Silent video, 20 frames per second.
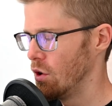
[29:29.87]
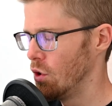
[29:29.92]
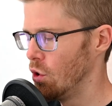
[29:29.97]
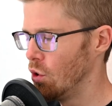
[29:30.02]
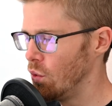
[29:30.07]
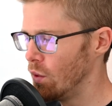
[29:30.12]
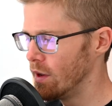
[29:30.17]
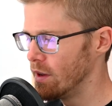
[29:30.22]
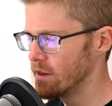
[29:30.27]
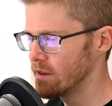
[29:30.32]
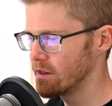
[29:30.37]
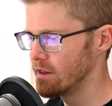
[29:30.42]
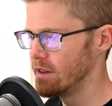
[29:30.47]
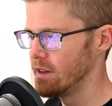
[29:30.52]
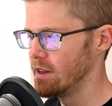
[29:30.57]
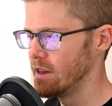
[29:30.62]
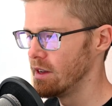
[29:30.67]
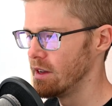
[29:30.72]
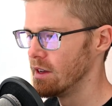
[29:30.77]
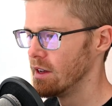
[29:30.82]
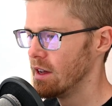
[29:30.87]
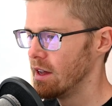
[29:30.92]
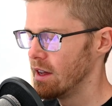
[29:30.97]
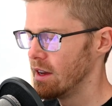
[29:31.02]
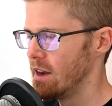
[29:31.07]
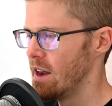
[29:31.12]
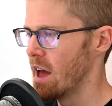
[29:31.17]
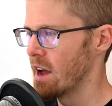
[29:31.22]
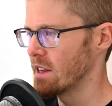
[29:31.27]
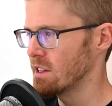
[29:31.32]
Who is the
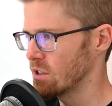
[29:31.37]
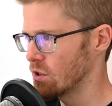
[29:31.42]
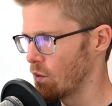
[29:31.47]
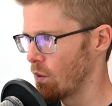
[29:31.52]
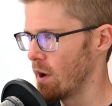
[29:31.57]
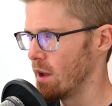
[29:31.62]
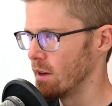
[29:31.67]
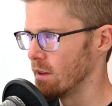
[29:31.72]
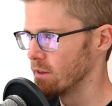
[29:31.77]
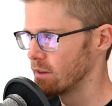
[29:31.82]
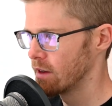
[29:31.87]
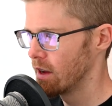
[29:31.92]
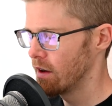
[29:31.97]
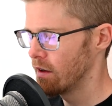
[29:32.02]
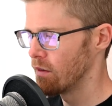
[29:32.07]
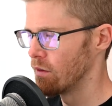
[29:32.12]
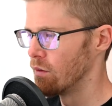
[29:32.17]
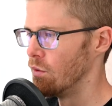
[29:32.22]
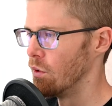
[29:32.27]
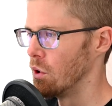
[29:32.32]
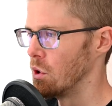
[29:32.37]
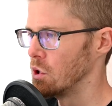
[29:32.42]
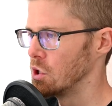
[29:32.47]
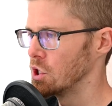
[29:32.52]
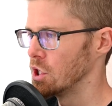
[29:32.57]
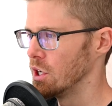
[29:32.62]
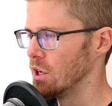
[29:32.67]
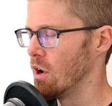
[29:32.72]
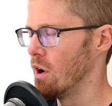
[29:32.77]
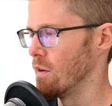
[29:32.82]
next greatest
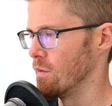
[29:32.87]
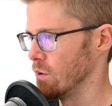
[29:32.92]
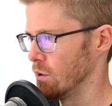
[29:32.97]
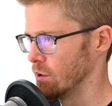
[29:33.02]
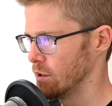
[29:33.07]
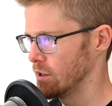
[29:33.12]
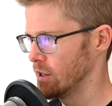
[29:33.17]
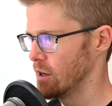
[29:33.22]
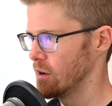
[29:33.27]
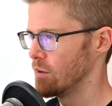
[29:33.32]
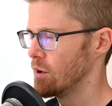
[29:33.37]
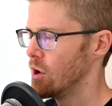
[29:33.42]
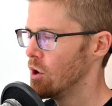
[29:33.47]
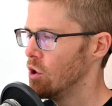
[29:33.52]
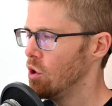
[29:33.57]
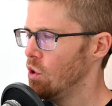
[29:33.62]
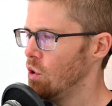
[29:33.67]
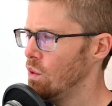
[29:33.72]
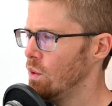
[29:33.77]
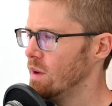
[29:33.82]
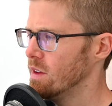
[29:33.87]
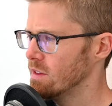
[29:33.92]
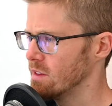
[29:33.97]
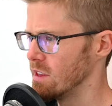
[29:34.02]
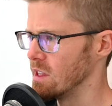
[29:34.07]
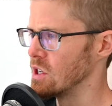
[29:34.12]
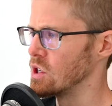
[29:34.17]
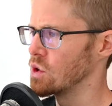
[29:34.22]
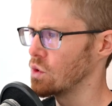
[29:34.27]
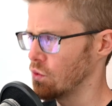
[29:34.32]
version of yourself? Who is
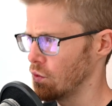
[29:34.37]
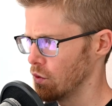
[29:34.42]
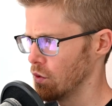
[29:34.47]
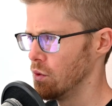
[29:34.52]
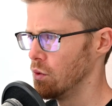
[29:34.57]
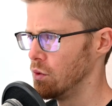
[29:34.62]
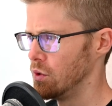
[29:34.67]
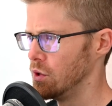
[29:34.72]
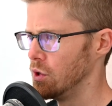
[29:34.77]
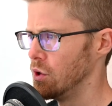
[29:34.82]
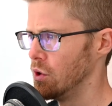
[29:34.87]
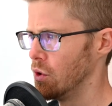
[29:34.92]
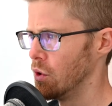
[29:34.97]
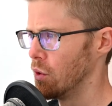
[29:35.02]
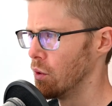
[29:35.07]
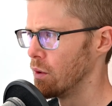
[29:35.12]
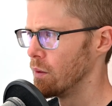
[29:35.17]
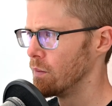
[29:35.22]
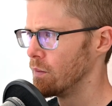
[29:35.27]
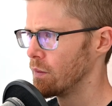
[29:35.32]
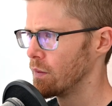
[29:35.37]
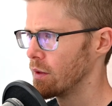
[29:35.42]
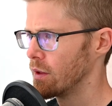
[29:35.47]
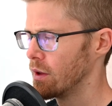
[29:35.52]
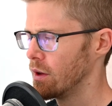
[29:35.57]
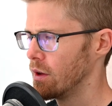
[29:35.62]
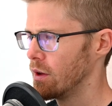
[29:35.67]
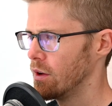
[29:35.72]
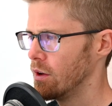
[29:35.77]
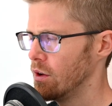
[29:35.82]
the true you?
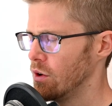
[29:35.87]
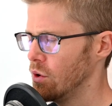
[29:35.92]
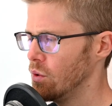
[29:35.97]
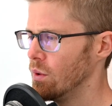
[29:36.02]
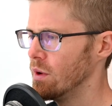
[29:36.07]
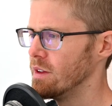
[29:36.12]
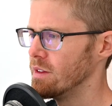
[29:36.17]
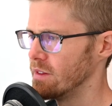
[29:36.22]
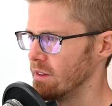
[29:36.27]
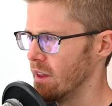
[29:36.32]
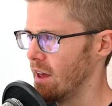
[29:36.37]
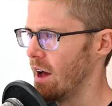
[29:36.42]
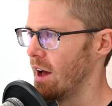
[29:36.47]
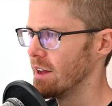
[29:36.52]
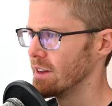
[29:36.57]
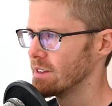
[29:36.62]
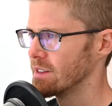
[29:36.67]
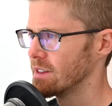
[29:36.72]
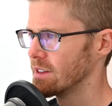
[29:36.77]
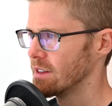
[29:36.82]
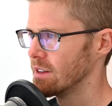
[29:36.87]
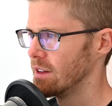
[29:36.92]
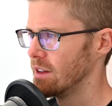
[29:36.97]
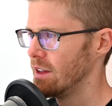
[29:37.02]
Who is that?